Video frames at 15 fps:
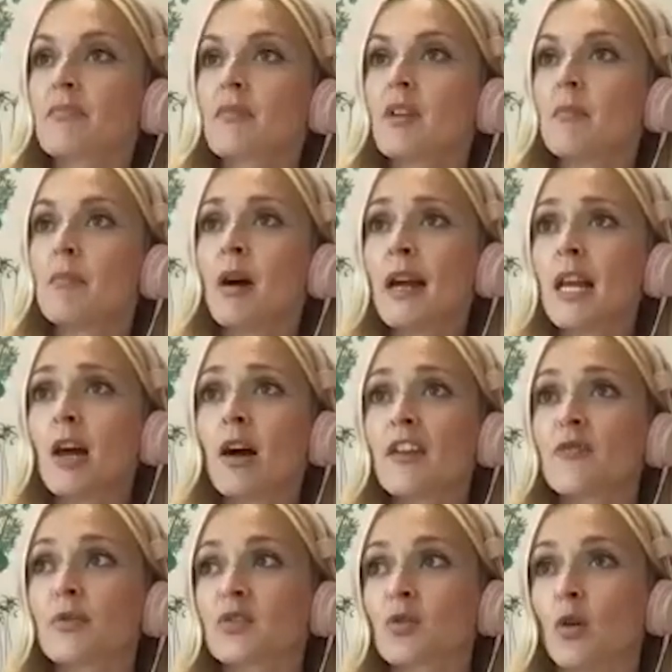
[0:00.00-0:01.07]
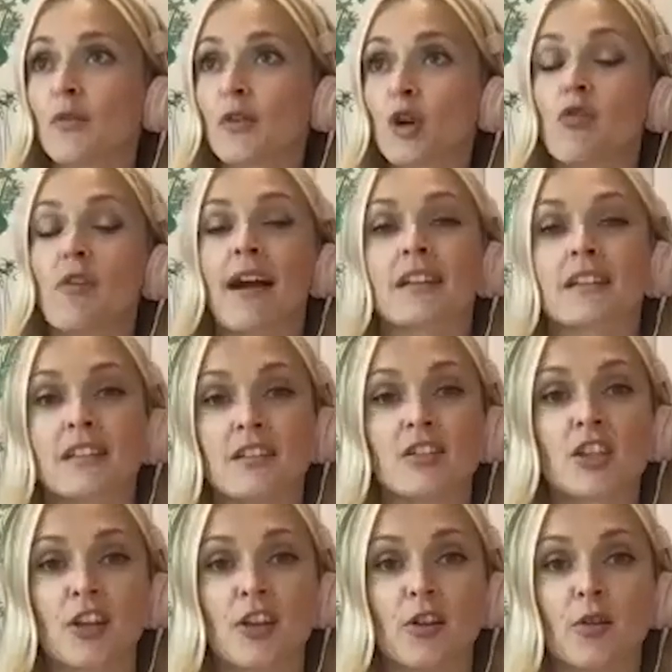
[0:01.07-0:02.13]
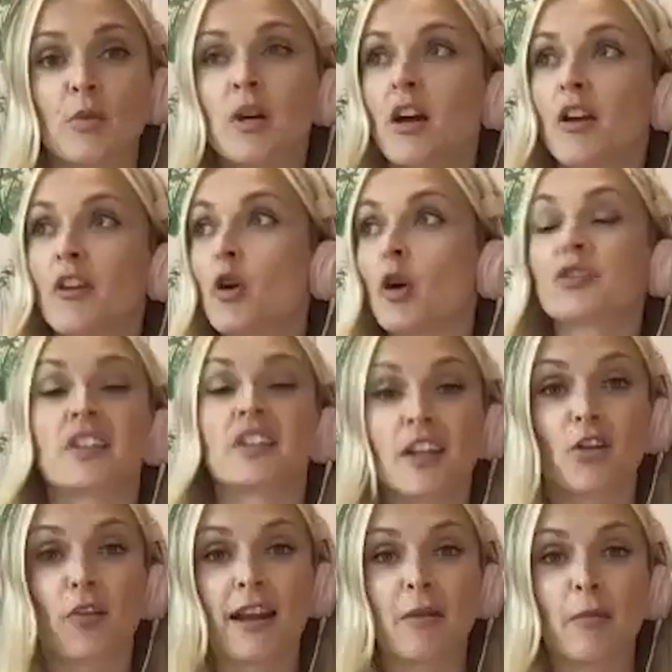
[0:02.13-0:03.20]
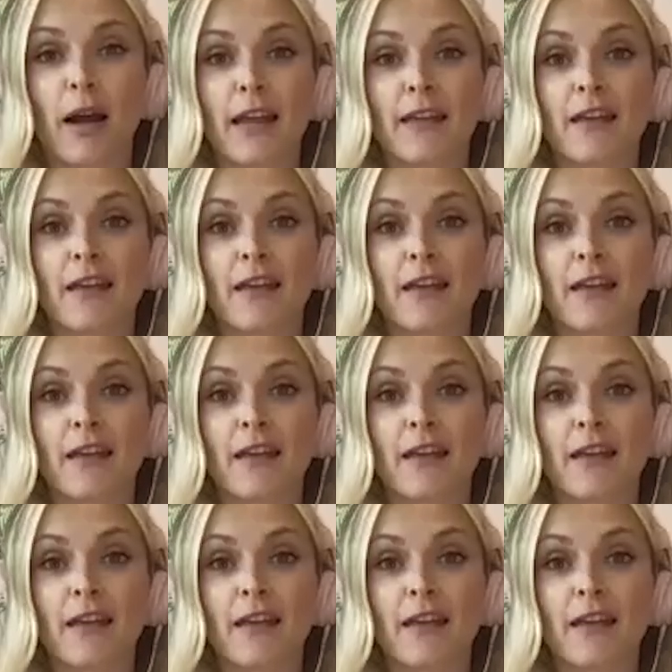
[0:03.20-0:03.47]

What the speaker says: my life was sort of cracked in two, not in a great way.